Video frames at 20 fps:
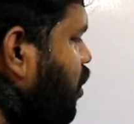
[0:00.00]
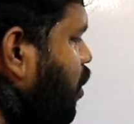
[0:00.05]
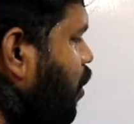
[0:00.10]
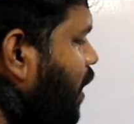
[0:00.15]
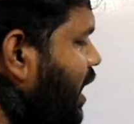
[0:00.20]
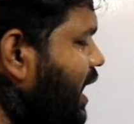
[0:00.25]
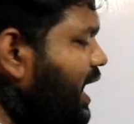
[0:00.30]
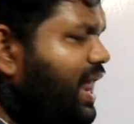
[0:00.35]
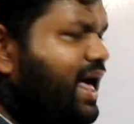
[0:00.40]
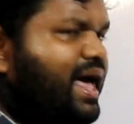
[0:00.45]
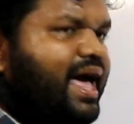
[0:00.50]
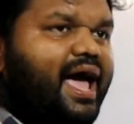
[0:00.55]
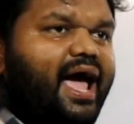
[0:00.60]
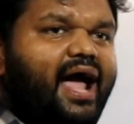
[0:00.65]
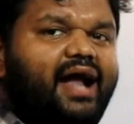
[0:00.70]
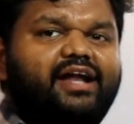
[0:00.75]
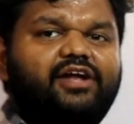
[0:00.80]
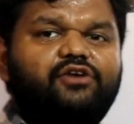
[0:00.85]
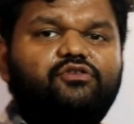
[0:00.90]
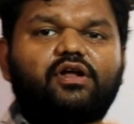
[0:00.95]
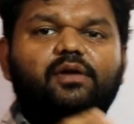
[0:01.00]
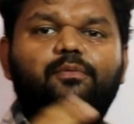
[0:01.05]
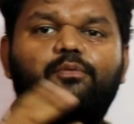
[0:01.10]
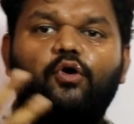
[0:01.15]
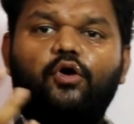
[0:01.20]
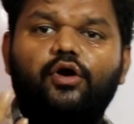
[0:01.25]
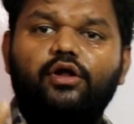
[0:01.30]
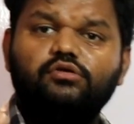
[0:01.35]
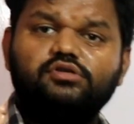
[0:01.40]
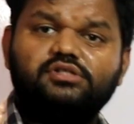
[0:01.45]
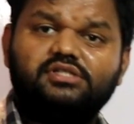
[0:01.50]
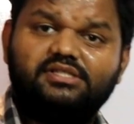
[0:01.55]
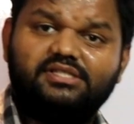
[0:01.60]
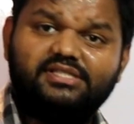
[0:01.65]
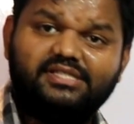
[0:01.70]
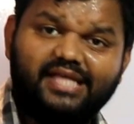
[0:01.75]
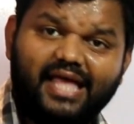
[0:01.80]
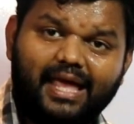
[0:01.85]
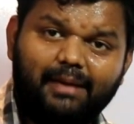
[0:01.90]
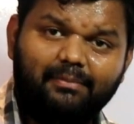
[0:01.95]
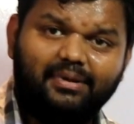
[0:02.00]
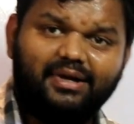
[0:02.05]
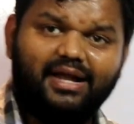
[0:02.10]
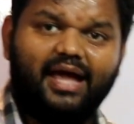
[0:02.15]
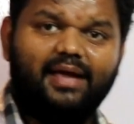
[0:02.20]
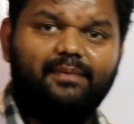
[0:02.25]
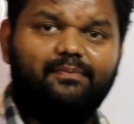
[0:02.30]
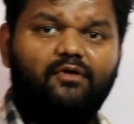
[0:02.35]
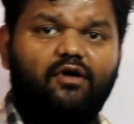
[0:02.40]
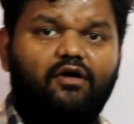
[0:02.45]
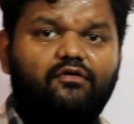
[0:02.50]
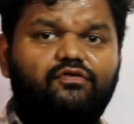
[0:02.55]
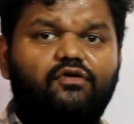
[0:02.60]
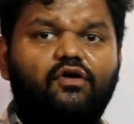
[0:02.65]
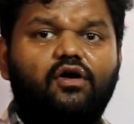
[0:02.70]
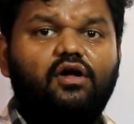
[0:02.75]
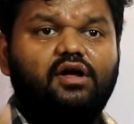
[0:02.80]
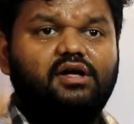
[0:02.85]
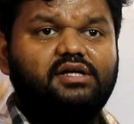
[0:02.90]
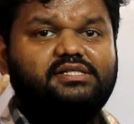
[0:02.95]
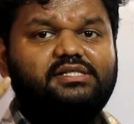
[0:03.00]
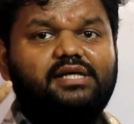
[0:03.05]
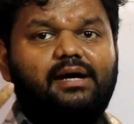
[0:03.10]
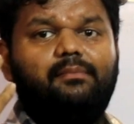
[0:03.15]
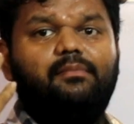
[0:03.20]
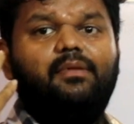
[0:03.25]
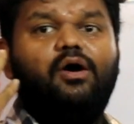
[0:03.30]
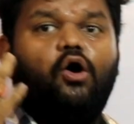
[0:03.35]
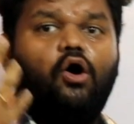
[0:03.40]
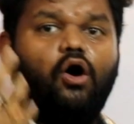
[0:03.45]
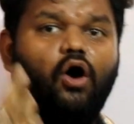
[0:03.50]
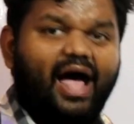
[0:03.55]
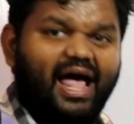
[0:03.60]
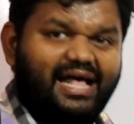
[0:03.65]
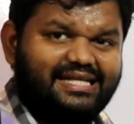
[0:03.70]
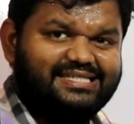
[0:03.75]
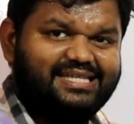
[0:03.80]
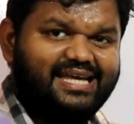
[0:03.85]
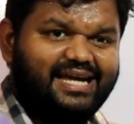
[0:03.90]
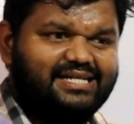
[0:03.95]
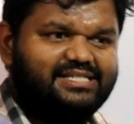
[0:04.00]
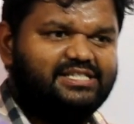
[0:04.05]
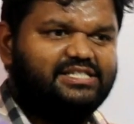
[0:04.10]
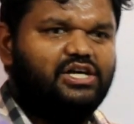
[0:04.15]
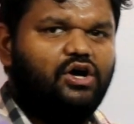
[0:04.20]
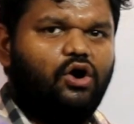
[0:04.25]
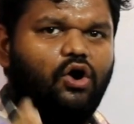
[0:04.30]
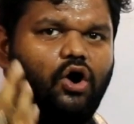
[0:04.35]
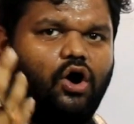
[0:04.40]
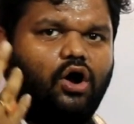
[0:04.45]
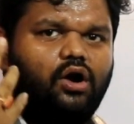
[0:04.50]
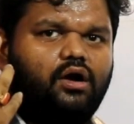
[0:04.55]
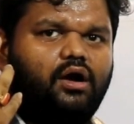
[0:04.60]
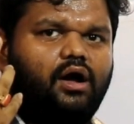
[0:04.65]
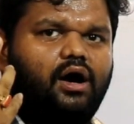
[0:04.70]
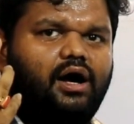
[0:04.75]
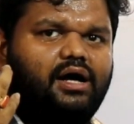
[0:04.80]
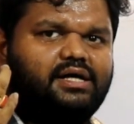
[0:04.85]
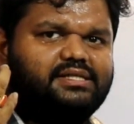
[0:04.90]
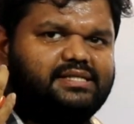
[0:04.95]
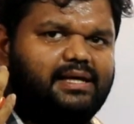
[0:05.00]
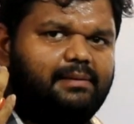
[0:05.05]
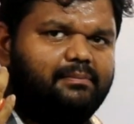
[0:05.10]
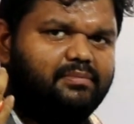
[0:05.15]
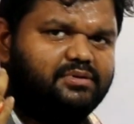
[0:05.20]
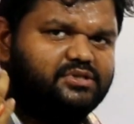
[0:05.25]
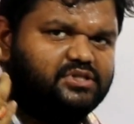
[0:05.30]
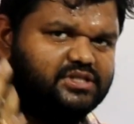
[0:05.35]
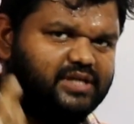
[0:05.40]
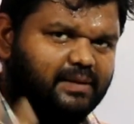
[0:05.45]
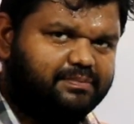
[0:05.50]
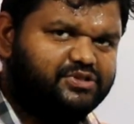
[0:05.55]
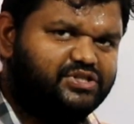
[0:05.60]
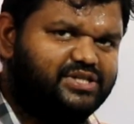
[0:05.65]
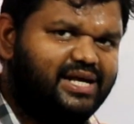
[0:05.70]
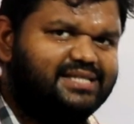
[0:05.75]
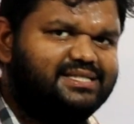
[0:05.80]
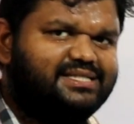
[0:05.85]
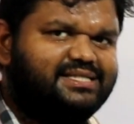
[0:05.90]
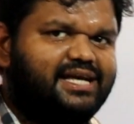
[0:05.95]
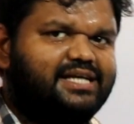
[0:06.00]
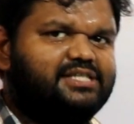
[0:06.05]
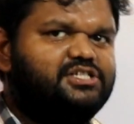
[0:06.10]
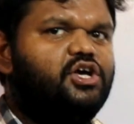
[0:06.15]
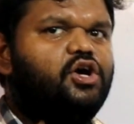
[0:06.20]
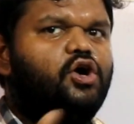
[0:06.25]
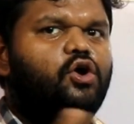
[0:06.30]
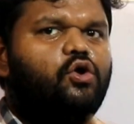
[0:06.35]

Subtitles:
oil, and it will produce same type of some acids or some substances